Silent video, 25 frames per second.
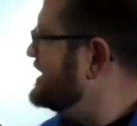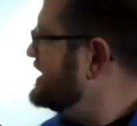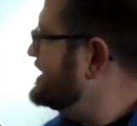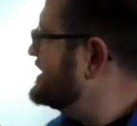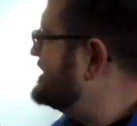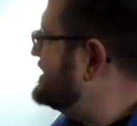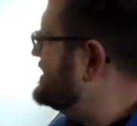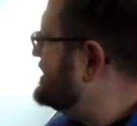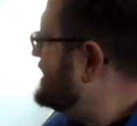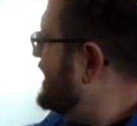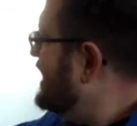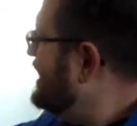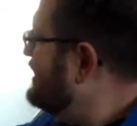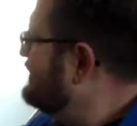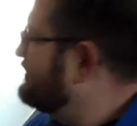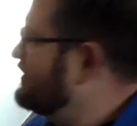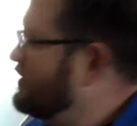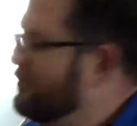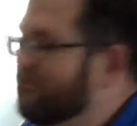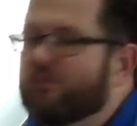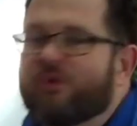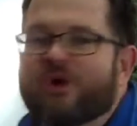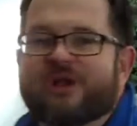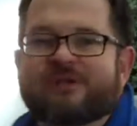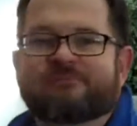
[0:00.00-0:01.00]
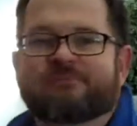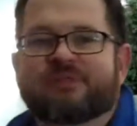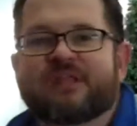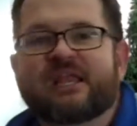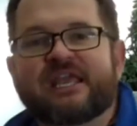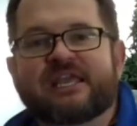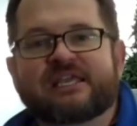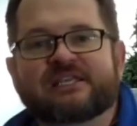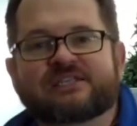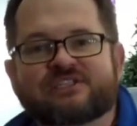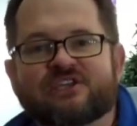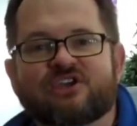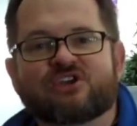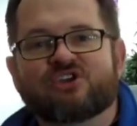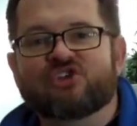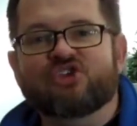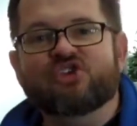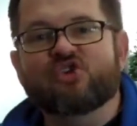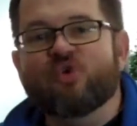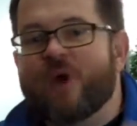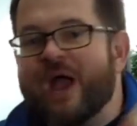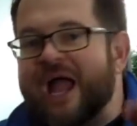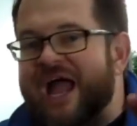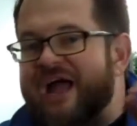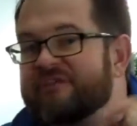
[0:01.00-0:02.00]
Sitting from one place,
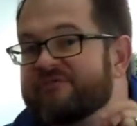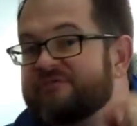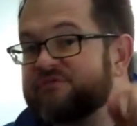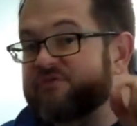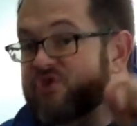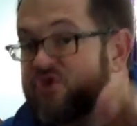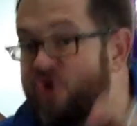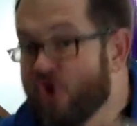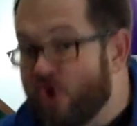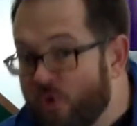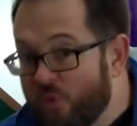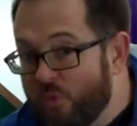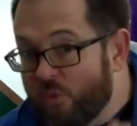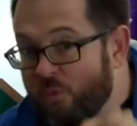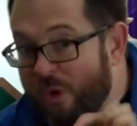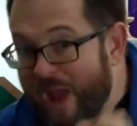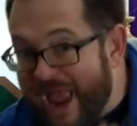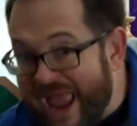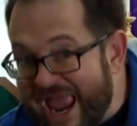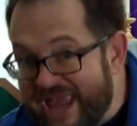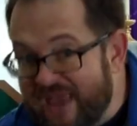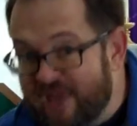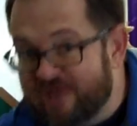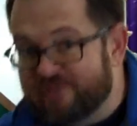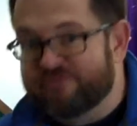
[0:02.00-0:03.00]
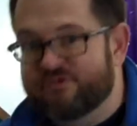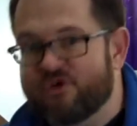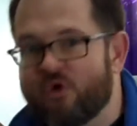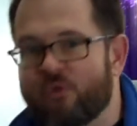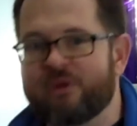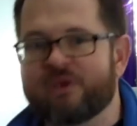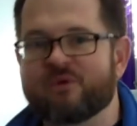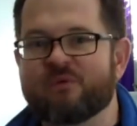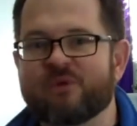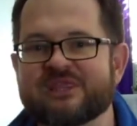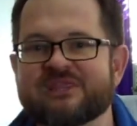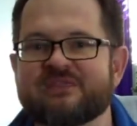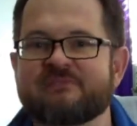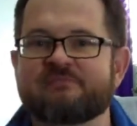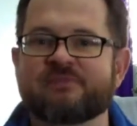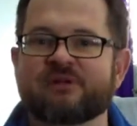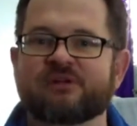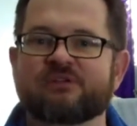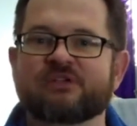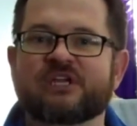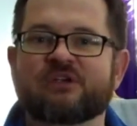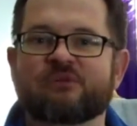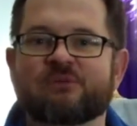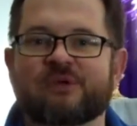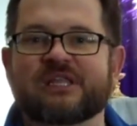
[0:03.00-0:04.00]
you have no way of knowing what the
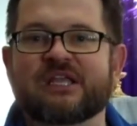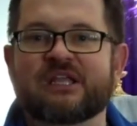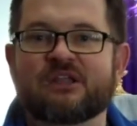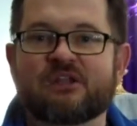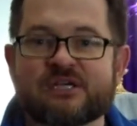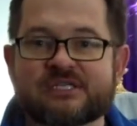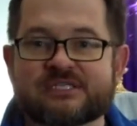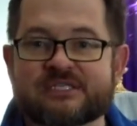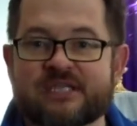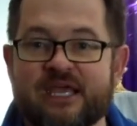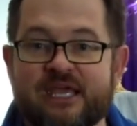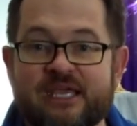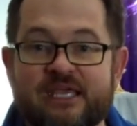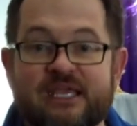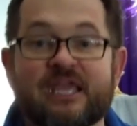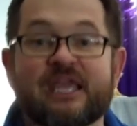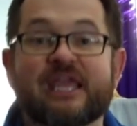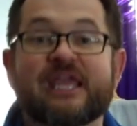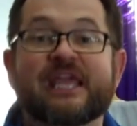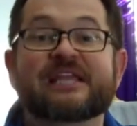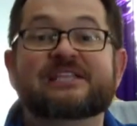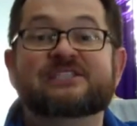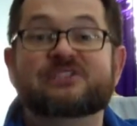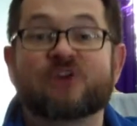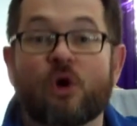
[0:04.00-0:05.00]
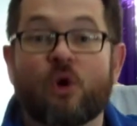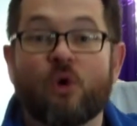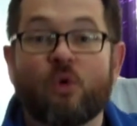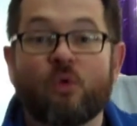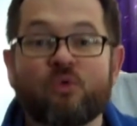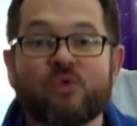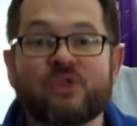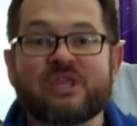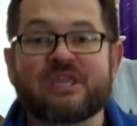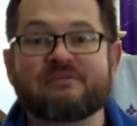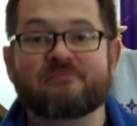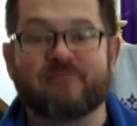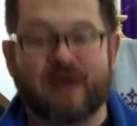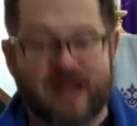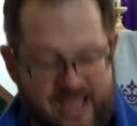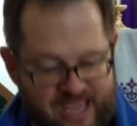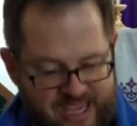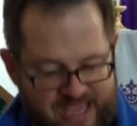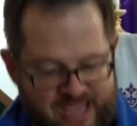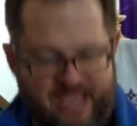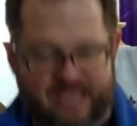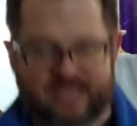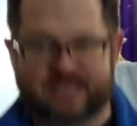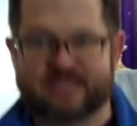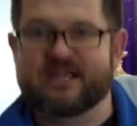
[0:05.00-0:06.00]
building really looks like. It's only
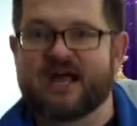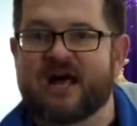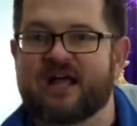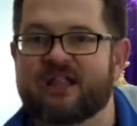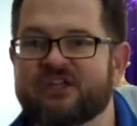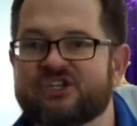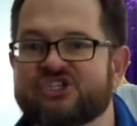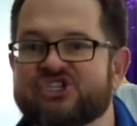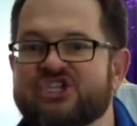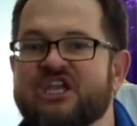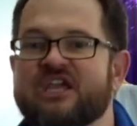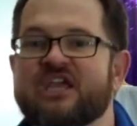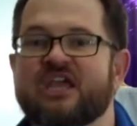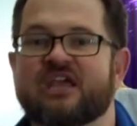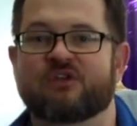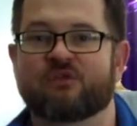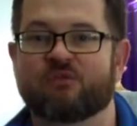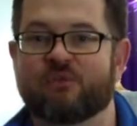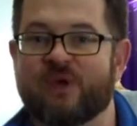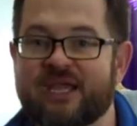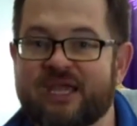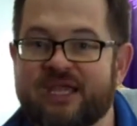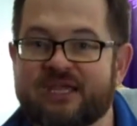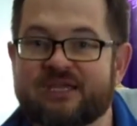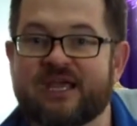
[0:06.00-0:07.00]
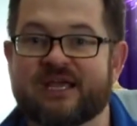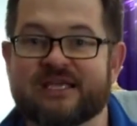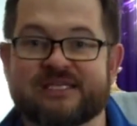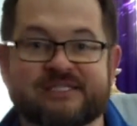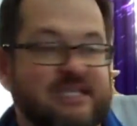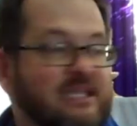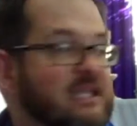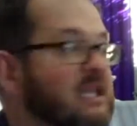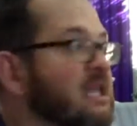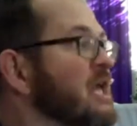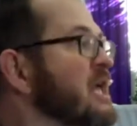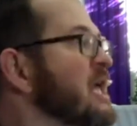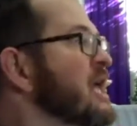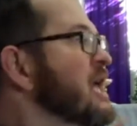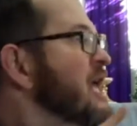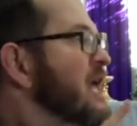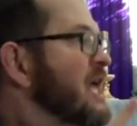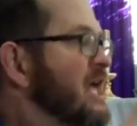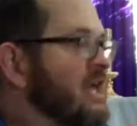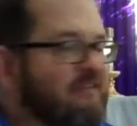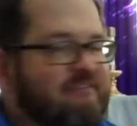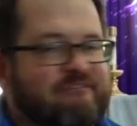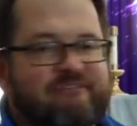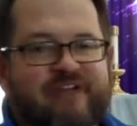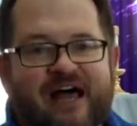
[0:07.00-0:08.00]
by acknowledging and recognizing
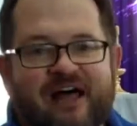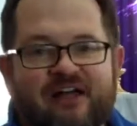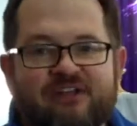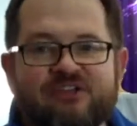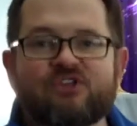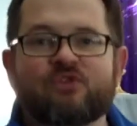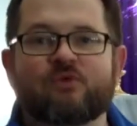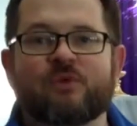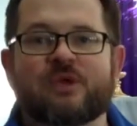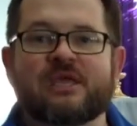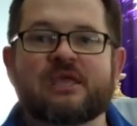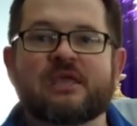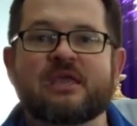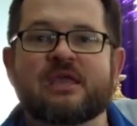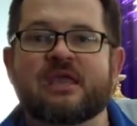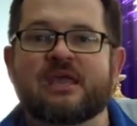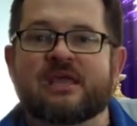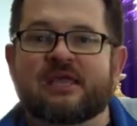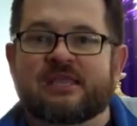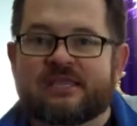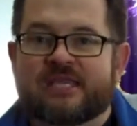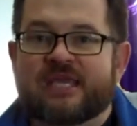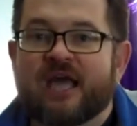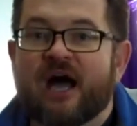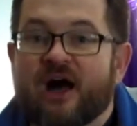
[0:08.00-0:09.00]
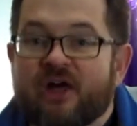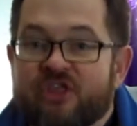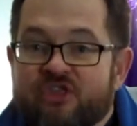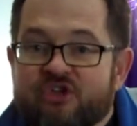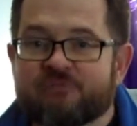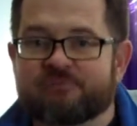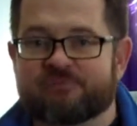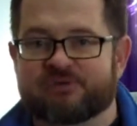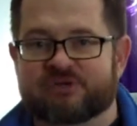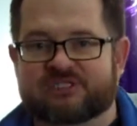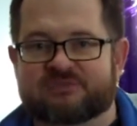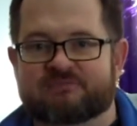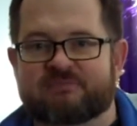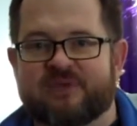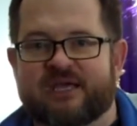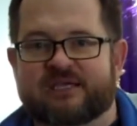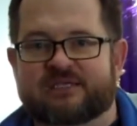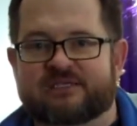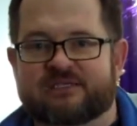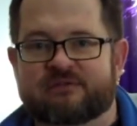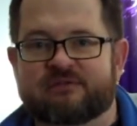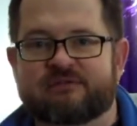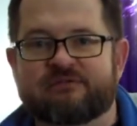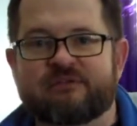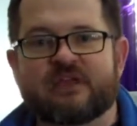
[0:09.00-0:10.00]
and valuing the other
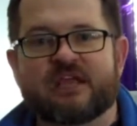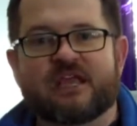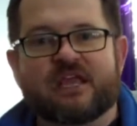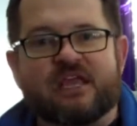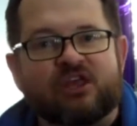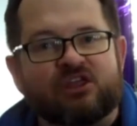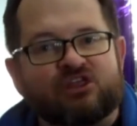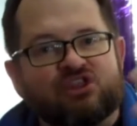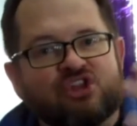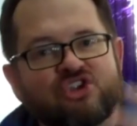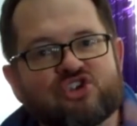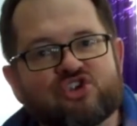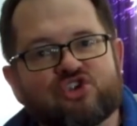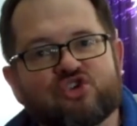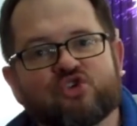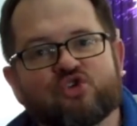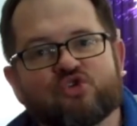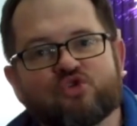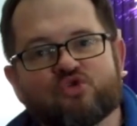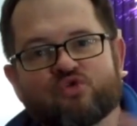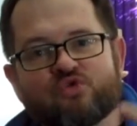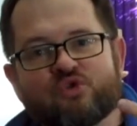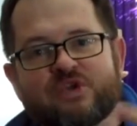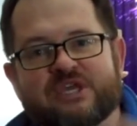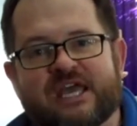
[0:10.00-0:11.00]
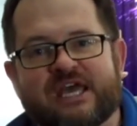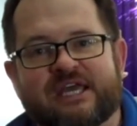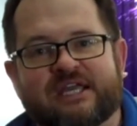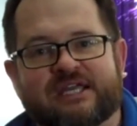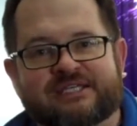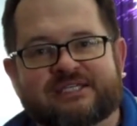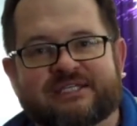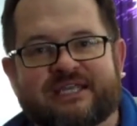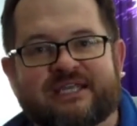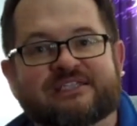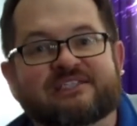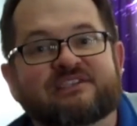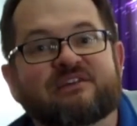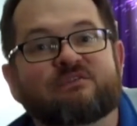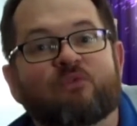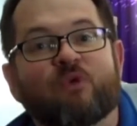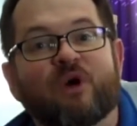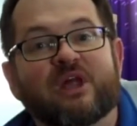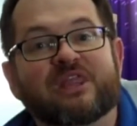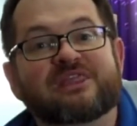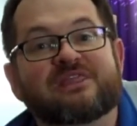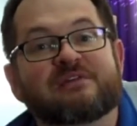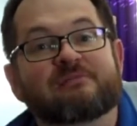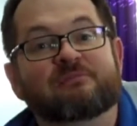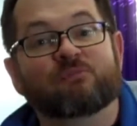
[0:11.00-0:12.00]
perspective that you get a sense of
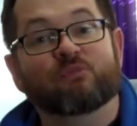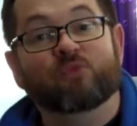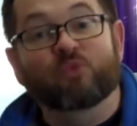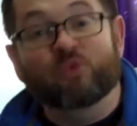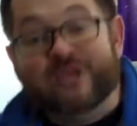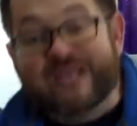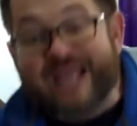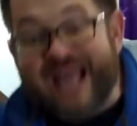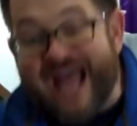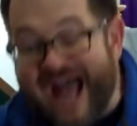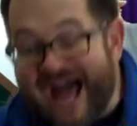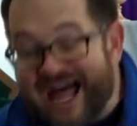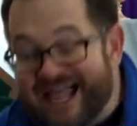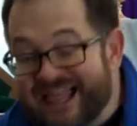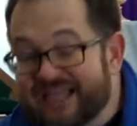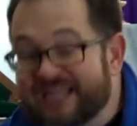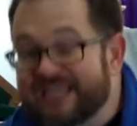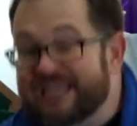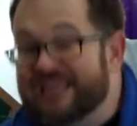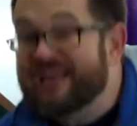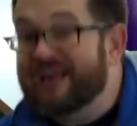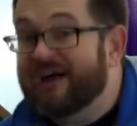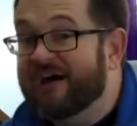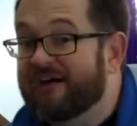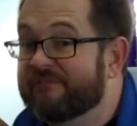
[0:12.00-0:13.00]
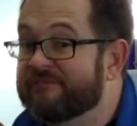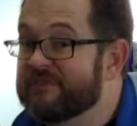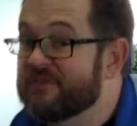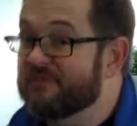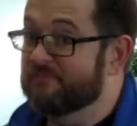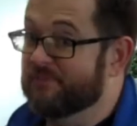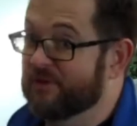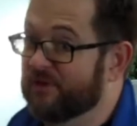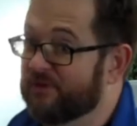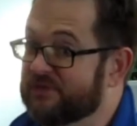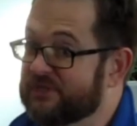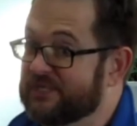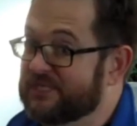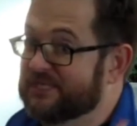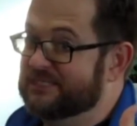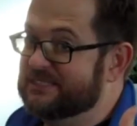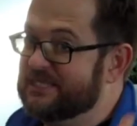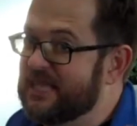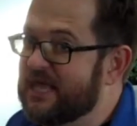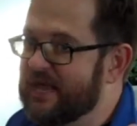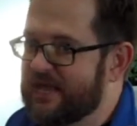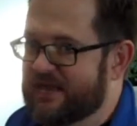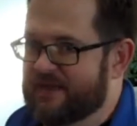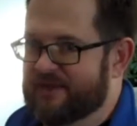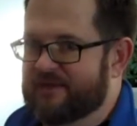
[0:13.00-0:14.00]
what the reality of the building
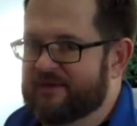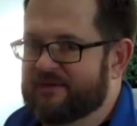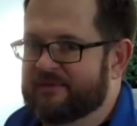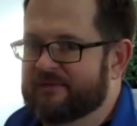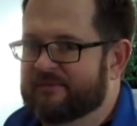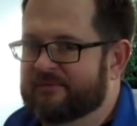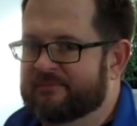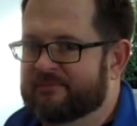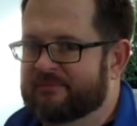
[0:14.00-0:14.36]
is like.